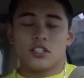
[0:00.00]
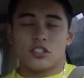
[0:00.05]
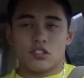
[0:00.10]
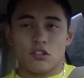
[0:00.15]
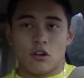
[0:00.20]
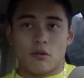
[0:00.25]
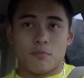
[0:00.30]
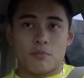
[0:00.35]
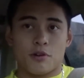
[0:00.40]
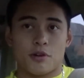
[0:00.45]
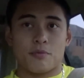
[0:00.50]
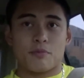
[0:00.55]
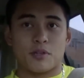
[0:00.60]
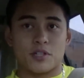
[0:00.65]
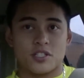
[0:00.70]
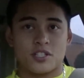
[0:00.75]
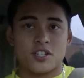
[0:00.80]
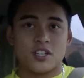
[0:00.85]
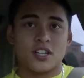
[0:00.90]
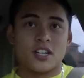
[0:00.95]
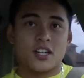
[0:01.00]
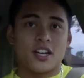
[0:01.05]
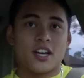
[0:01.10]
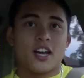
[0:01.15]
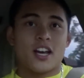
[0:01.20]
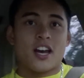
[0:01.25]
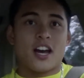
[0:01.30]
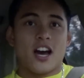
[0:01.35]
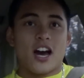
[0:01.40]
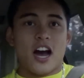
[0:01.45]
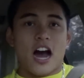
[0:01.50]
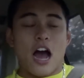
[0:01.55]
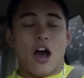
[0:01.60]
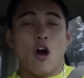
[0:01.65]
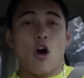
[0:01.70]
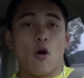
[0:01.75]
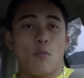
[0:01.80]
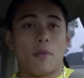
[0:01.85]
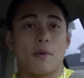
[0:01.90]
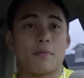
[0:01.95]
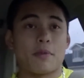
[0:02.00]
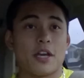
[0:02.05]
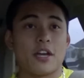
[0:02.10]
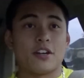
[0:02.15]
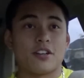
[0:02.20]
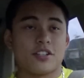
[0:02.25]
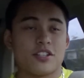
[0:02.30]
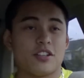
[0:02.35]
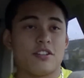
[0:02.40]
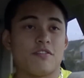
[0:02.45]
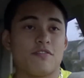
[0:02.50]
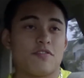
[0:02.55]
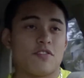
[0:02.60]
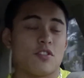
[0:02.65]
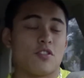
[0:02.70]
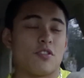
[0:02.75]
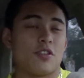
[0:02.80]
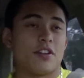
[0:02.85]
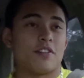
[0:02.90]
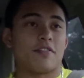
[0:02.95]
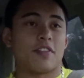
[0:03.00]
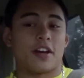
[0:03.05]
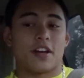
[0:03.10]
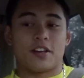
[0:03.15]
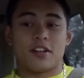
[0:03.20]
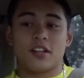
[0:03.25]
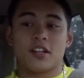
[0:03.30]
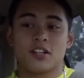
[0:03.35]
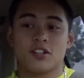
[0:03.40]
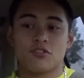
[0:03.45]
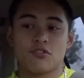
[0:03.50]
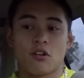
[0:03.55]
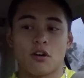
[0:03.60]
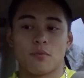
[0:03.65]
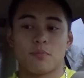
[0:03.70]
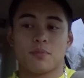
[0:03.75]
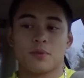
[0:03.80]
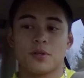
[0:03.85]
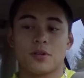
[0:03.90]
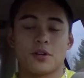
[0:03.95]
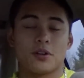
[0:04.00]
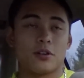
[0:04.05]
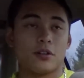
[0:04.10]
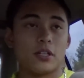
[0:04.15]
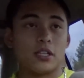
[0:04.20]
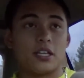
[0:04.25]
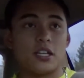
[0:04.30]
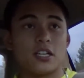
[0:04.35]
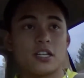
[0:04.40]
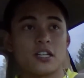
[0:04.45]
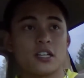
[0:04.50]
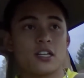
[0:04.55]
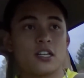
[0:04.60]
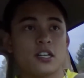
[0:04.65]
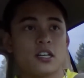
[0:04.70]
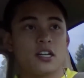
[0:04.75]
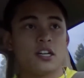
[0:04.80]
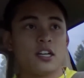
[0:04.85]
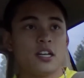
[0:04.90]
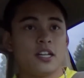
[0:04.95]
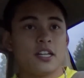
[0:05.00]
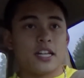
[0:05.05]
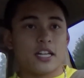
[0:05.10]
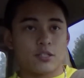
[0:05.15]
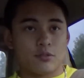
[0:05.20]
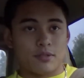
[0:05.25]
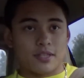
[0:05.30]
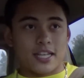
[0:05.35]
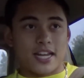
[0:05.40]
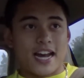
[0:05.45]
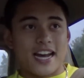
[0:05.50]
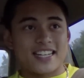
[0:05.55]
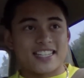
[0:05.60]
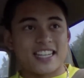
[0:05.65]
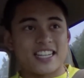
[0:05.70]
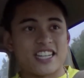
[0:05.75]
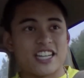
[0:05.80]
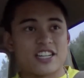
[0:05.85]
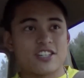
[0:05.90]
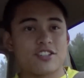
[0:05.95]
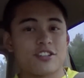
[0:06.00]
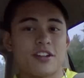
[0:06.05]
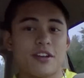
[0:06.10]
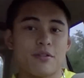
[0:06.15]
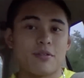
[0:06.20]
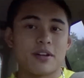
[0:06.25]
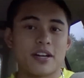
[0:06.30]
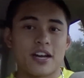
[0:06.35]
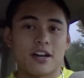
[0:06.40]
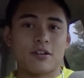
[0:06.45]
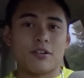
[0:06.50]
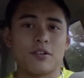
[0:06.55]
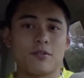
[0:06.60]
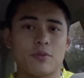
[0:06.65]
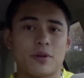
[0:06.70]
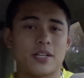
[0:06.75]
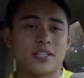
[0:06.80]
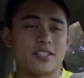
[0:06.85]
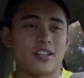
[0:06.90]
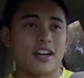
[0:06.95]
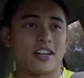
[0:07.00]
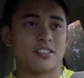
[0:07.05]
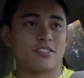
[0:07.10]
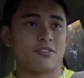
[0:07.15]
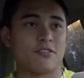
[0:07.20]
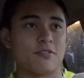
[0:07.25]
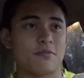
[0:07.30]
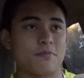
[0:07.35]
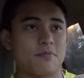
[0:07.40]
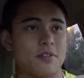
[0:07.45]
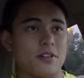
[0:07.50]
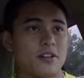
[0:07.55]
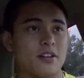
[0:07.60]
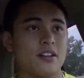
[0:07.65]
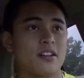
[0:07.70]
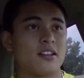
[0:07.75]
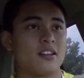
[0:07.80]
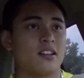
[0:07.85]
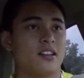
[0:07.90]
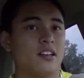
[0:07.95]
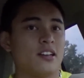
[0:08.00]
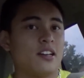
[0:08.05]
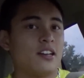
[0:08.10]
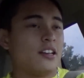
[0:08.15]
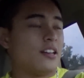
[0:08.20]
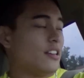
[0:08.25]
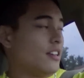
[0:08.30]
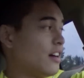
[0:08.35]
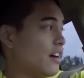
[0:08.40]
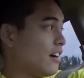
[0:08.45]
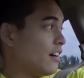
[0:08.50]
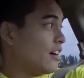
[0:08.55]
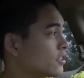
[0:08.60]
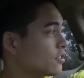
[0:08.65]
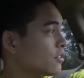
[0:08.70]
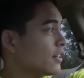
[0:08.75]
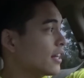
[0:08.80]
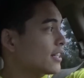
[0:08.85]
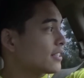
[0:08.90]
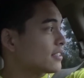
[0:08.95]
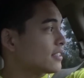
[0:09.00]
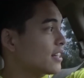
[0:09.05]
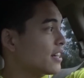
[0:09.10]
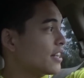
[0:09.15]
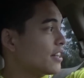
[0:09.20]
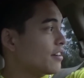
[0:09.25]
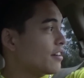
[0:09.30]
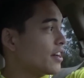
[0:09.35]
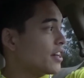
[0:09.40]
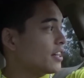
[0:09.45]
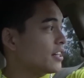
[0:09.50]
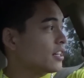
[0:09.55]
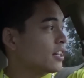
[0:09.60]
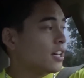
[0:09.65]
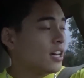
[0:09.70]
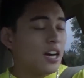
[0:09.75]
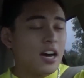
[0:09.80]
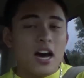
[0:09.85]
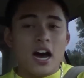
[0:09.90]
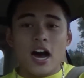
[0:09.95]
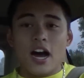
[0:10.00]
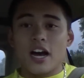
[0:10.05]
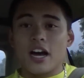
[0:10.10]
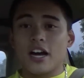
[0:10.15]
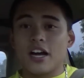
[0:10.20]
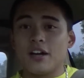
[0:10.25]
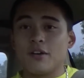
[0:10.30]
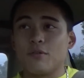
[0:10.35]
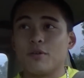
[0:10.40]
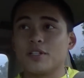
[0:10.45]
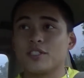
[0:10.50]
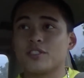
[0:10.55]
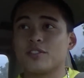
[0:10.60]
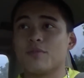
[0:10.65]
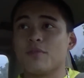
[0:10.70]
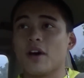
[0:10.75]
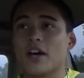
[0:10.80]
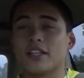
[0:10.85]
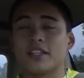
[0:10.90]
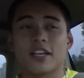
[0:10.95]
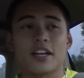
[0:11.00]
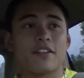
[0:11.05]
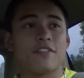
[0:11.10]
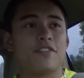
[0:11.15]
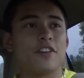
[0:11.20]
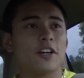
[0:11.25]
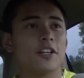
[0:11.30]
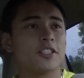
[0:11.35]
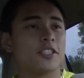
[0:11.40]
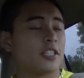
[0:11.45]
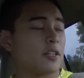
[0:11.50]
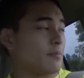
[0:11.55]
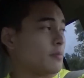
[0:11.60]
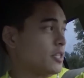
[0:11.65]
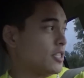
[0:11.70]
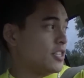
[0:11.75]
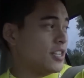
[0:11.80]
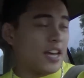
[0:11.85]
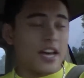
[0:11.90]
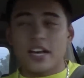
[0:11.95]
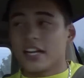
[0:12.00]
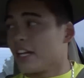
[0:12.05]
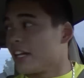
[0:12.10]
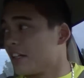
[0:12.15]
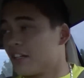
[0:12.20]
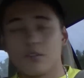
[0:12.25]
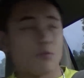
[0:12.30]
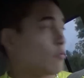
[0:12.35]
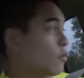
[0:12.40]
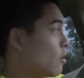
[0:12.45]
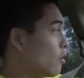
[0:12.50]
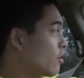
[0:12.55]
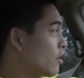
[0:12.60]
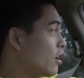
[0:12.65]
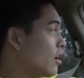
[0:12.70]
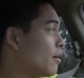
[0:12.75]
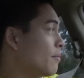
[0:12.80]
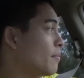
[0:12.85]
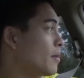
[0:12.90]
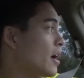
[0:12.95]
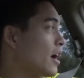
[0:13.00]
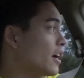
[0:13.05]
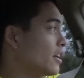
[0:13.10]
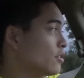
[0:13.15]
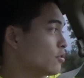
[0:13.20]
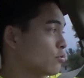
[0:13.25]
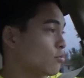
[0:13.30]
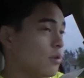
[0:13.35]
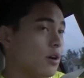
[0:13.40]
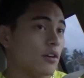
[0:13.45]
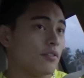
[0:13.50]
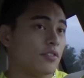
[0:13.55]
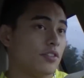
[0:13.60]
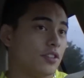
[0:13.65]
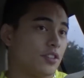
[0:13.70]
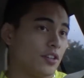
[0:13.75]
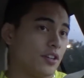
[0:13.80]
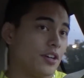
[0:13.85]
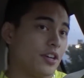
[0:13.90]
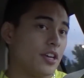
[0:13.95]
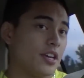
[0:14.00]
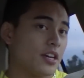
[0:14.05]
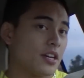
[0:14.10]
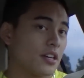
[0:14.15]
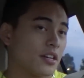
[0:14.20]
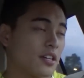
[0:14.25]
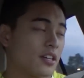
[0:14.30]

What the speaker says: So I'm pretty much, I hope I'm guaranteed a phone if I show up early. That's what the guy said yesterday when I went and talked to him, but yeah. So last night, right, I fell asleep at 10 and then woke up at 12:30.